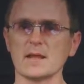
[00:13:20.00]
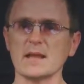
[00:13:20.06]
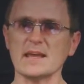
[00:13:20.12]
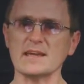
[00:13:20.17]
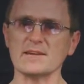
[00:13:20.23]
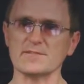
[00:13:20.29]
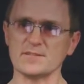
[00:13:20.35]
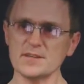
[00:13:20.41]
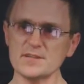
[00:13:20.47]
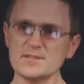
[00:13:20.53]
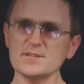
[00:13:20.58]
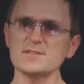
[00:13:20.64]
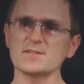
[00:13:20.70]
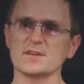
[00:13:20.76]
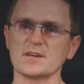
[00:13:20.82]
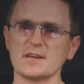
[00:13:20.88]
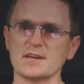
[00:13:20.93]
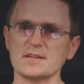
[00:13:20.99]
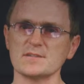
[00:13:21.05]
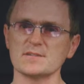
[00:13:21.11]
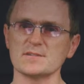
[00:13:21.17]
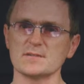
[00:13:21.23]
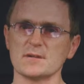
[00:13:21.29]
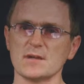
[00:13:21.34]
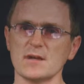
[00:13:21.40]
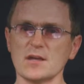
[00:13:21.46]
If this is the
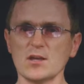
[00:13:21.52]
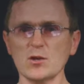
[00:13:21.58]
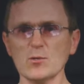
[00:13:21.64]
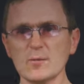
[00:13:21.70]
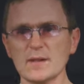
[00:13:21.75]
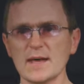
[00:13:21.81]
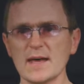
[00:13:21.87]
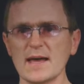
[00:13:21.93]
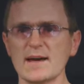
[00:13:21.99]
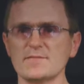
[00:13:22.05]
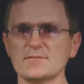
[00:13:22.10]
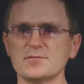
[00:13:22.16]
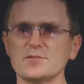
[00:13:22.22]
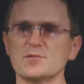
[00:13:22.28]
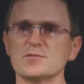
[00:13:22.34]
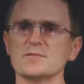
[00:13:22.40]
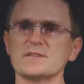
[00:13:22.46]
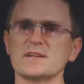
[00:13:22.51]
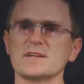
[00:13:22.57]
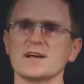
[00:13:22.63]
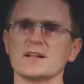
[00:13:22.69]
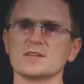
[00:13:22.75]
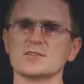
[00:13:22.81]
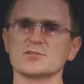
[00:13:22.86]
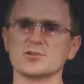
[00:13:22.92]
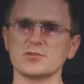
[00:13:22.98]
case, you will have to use an
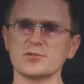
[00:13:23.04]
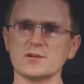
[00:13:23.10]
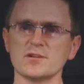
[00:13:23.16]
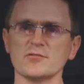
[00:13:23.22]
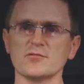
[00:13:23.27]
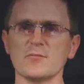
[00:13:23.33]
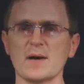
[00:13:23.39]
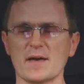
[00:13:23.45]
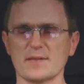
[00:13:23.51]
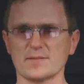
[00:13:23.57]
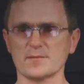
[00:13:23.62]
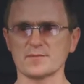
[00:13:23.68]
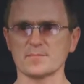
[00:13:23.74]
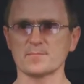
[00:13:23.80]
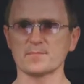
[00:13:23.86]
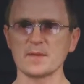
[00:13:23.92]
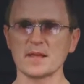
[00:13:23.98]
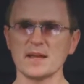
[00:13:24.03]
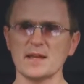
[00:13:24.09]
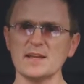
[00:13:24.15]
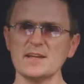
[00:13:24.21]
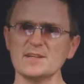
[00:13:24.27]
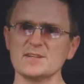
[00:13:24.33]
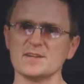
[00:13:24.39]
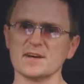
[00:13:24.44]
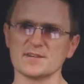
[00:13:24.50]
alternative method.
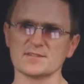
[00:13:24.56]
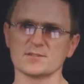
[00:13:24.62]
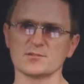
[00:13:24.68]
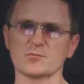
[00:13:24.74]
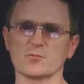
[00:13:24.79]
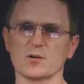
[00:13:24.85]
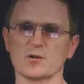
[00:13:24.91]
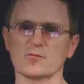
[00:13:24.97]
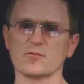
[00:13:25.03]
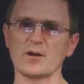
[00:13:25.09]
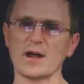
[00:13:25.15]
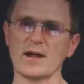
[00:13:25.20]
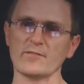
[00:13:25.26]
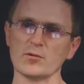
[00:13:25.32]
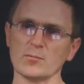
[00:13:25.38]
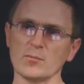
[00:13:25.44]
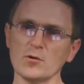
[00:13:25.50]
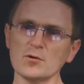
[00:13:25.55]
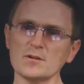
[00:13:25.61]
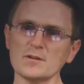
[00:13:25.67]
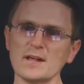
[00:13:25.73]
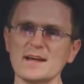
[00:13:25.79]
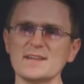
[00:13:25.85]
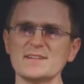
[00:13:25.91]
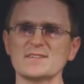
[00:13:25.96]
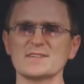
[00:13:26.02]
It doesn't work for every model
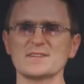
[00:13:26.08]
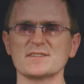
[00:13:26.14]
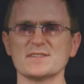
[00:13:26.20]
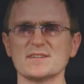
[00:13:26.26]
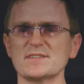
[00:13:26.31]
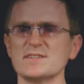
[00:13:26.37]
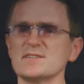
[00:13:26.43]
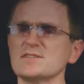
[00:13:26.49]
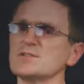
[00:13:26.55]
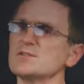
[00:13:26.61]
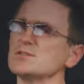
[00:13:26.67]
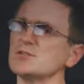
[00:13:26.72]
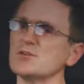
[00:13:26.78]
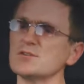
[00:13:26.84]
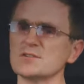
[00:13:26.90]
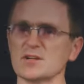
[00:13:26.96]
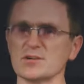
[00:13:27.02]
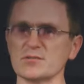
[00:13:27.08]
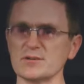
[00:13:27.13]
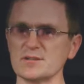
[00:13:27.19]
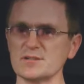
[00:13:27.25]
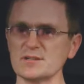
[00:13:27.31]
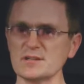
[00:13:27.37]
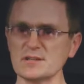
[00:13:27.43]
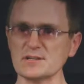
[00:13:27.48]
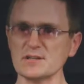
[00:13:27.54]
and success is not
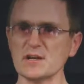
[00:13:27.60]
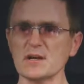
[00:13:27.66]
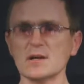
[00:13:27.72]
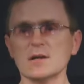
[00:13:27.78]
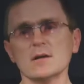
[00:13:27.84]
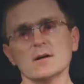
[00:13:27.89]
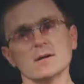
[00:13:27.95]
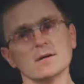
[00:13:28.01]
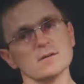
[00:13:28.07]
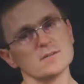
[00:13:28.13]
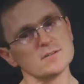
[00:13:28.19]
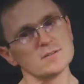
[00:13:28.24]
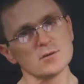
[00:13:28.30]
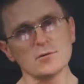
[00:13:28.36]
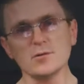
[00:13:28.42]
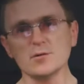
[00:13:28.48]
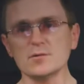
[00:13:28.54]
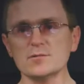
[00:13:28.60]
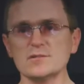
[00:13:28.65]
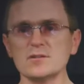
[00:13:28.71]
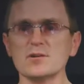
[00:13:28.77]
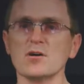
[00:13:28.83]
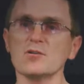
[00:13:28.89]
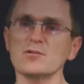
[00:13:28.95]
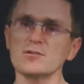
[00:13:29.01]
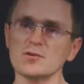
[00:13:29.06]
guaranteed, so use
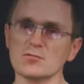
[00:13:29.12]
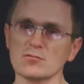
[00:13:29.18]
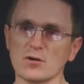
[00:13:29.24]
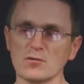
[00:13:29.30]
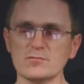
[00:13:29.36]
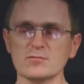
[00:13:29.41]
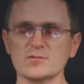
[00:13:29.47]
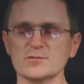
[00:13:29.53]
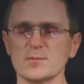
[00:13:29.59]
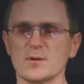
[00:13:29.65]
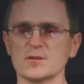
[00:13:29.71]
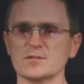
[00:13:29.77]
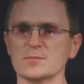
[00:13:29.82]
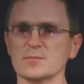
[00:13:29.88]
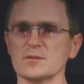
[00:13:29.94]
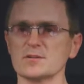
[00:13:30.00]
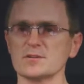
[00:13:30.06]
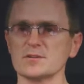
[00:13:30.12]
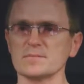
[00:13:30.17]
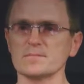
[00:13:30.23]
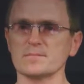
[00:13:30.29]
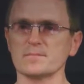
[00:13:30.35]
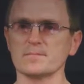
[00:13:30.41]
it on your own responsibility.